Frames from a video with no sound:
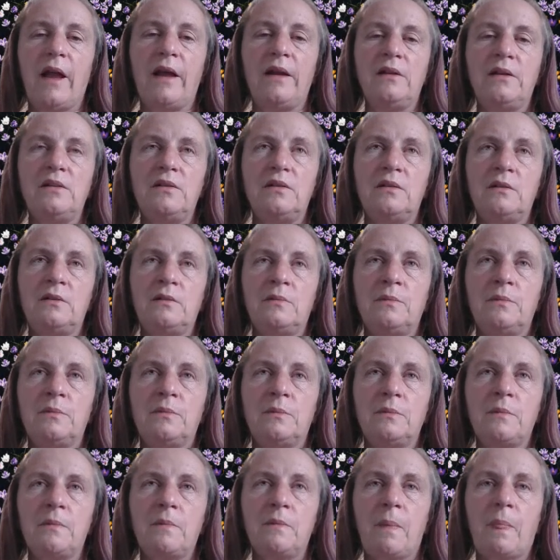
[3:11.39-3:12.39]
And
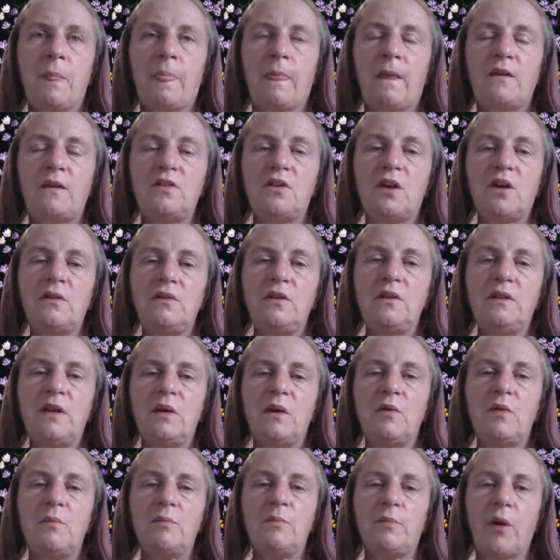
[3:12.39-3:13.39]
I don't
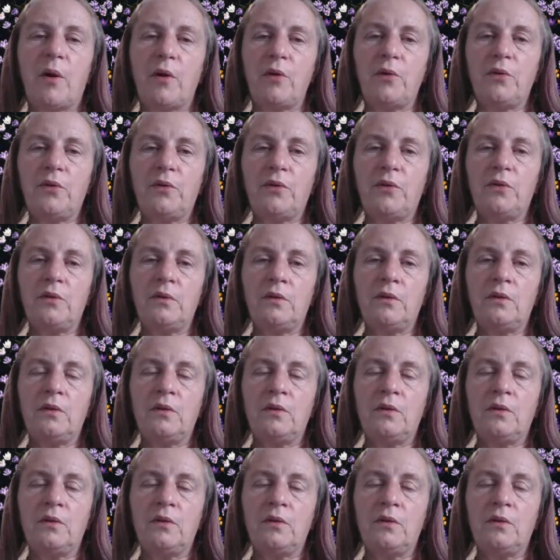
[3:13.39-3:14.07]
think they were both